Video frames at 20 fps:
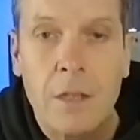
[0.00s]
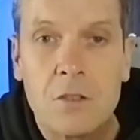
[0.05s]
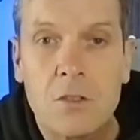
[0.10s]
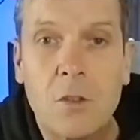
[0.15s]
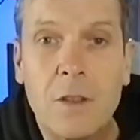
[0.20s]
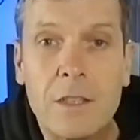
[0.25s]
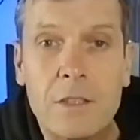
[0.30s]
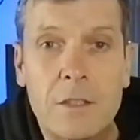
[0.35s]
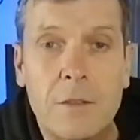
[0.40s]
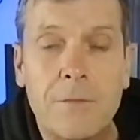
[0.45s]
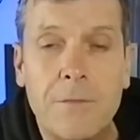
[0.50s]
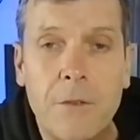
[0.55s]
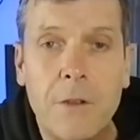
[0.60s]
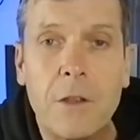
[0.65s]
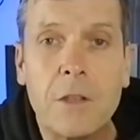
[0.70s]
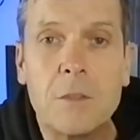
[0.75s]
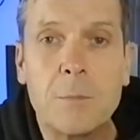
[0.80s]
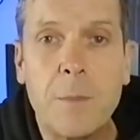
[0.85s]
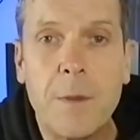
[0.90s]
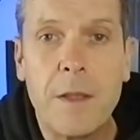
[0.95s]
So that's the
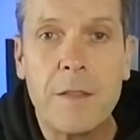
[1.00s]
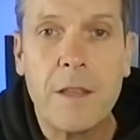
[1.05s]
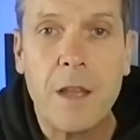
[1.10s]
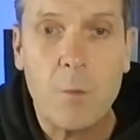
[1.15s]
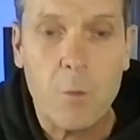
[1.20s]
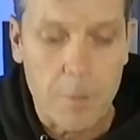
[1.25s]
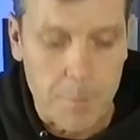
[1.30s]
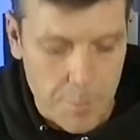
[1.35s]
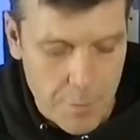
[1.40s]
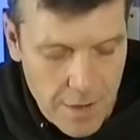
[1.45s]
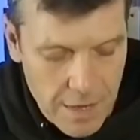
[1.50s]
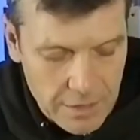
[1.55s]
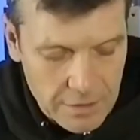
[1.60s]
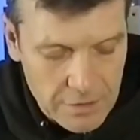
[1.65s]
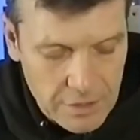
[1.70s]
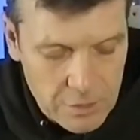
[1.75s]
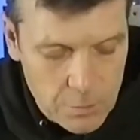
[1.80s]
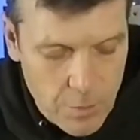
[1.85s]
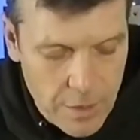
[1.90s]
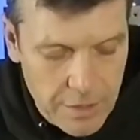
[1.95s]
first bit that I would
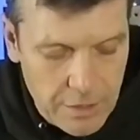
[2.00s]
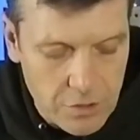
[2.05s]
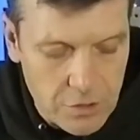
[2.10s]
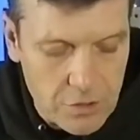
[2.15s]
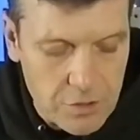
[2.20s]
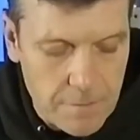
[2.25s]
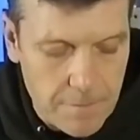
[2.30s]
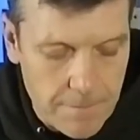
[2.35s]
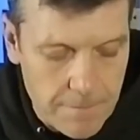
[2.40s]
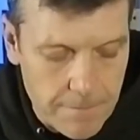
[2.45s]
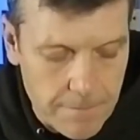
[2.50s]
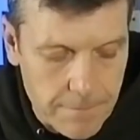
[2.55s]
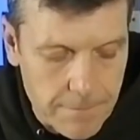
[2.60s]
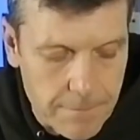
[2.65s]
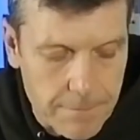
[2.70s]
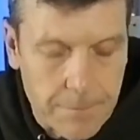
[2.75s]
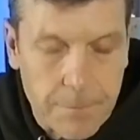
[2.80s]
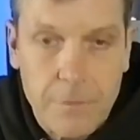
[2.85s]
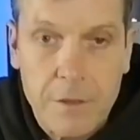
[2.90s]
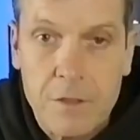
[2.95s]
practice where you just
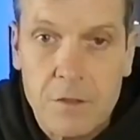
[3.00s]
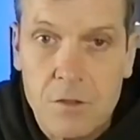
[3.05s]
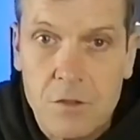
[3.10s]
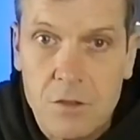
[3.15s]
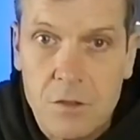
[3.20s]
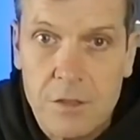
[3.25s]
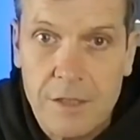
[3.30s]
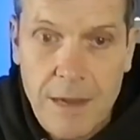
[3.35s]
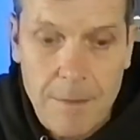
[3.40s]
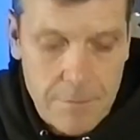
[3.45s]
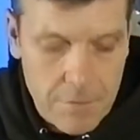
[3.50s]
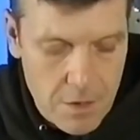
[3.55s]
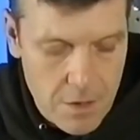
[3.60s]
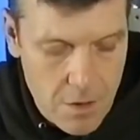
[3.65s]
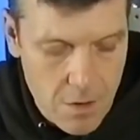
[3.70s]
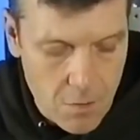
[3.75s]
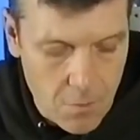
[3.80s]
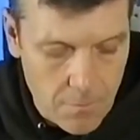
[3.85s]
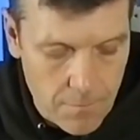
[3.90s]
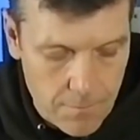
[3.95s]
damp the
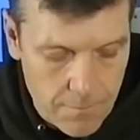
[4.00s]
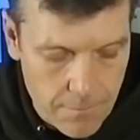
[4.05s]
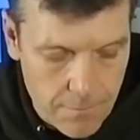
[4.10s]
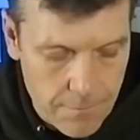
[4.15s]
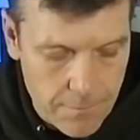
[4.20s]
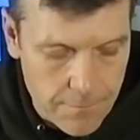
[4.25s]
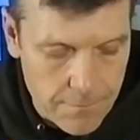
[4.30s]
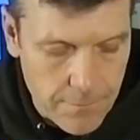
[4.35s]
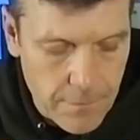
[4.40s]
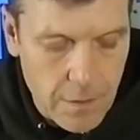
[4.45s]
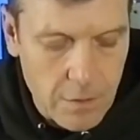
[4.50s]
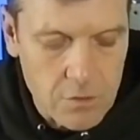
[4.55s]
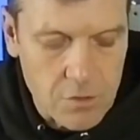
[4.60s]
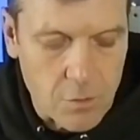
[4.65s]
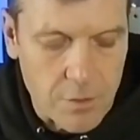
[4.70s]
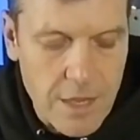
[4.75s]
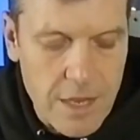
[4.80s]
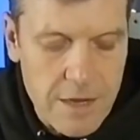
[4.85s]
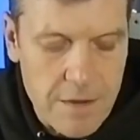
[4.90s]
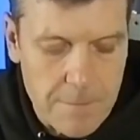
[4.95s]
note.
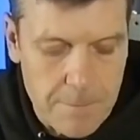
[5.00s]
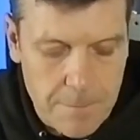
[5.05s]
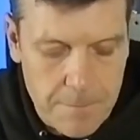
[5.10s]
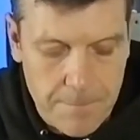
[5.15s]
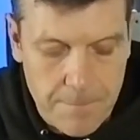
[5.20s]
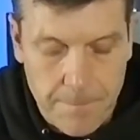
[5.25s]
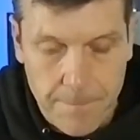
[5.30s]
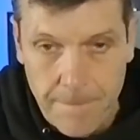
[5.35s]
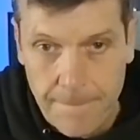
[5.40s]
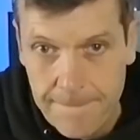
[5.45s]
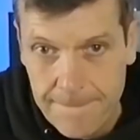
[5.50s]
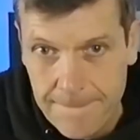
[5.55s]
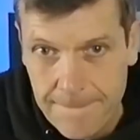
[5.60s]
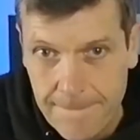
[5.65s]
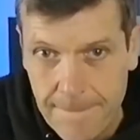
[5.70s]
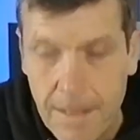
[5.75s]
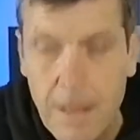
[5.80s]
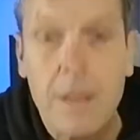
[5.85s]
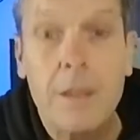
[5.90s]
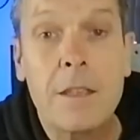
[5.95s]
So get your
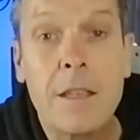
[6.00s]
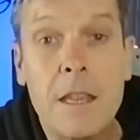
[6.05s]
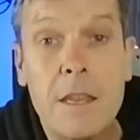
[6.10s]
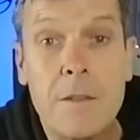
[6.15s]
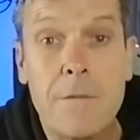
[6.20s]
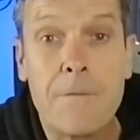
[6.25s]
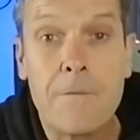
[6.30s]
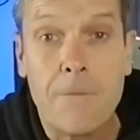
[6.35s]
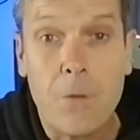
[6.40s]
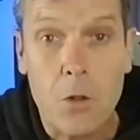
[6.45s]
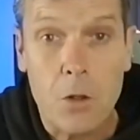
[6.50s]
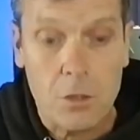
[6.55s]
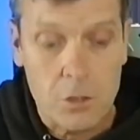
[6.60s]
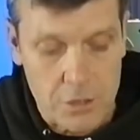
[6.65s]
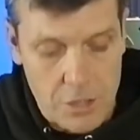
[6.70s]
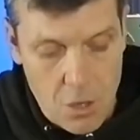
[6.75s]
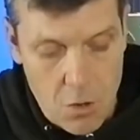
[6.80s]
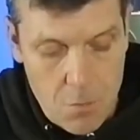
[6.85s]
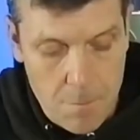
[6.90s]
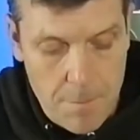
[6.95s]
get your full
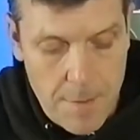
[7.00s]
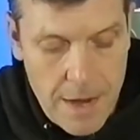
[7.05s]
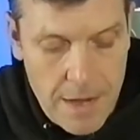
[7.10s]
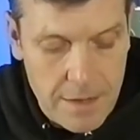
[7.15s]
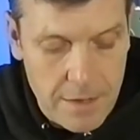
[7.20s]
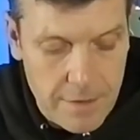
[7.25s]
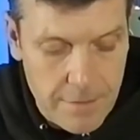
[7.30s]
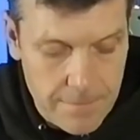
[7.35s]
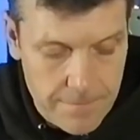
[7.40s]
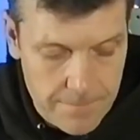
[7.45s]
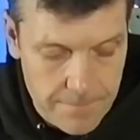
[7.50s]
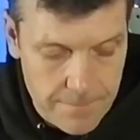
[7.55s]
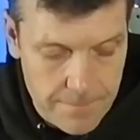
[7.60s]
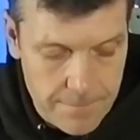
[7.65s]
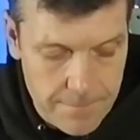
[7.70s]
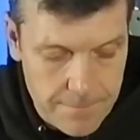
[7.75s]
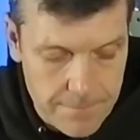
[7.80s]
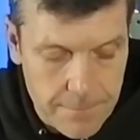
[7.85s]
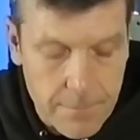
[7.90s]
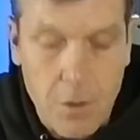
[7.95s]
tone bend
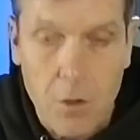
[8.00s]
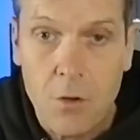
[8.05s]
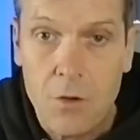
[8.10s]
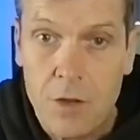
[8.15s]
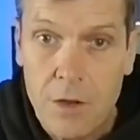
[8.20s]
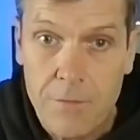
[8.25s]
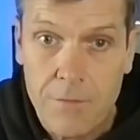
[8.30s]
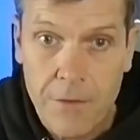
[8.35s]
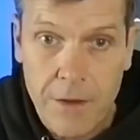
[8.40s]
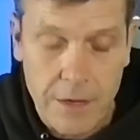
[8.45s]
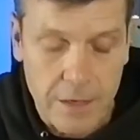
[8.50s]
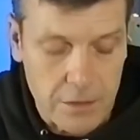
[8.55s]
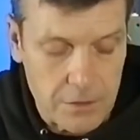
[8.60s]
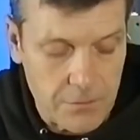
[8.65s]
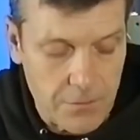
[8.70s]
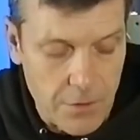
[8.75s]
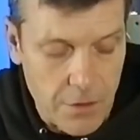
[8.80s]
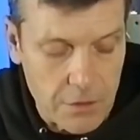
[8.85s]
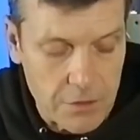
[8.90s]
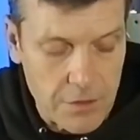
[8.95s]
under your fingers
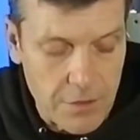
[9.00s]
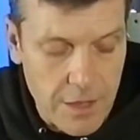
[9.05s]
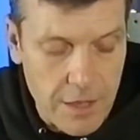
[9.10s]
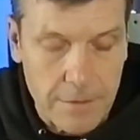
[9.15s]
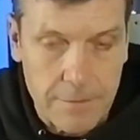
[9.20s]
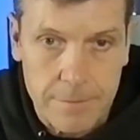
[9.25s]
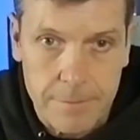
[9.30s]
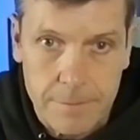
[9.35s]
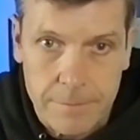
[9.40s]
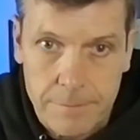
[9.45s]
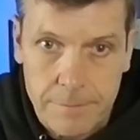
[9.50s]
first and then